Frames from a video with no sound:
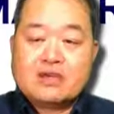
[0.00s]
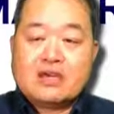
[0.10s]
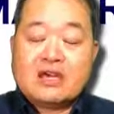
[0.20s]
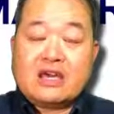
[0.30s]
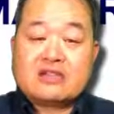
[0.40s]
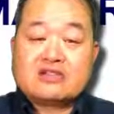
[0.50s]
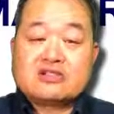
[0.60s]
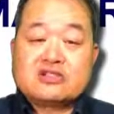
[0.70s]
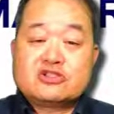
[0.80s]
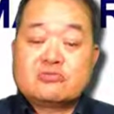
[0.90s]
And this
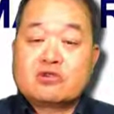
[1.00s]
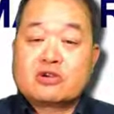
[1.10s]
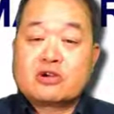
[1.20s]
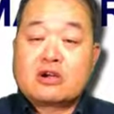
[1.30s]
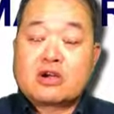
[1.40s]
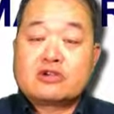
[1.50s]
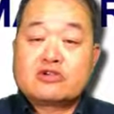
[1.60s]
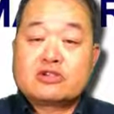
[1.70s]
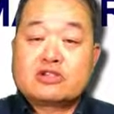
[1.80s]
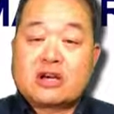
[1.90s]
leads to more
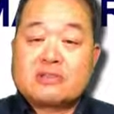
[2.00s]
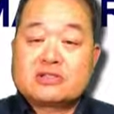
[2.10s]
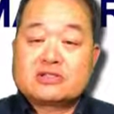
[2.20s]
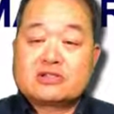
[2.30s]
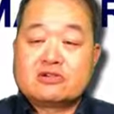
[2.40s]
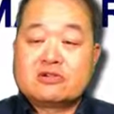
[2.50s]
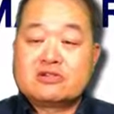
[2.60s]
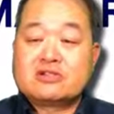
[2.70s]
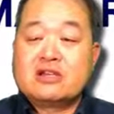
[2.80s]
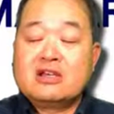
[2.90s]
current topics. So
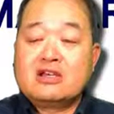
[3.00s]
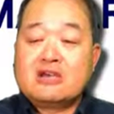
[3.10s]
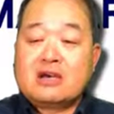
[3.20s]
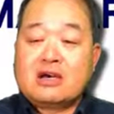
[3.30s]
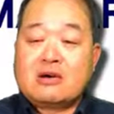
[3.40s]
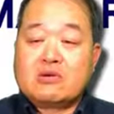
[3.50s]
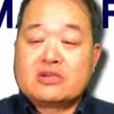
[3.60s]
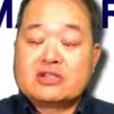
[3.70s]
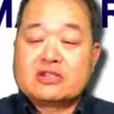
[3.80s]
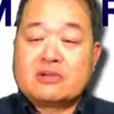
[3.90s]

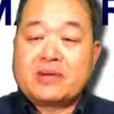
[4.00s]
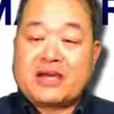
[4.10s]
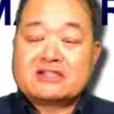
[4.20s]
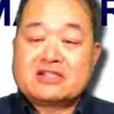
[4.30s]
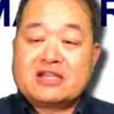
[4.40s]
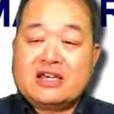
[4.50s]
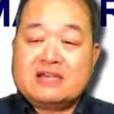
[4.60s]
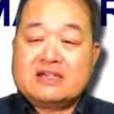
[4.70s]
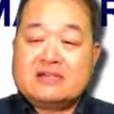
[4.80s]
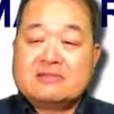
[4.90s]
within the past
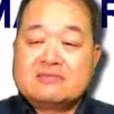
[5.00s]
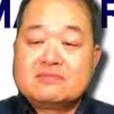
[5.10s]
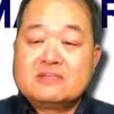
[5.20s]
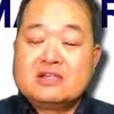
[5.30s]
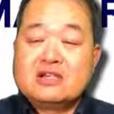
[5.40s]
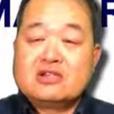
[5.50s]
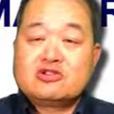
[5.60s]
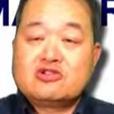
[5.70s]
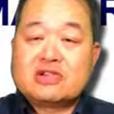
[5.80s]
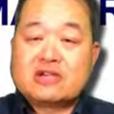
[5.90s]
decade,
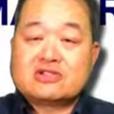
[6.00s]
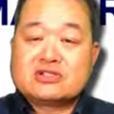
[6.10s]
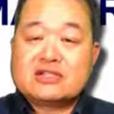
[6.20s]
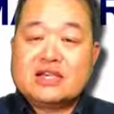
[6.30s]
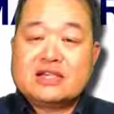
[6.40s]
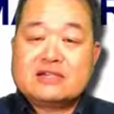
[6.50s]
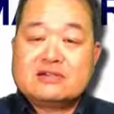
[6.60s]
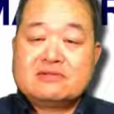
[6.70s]
2010,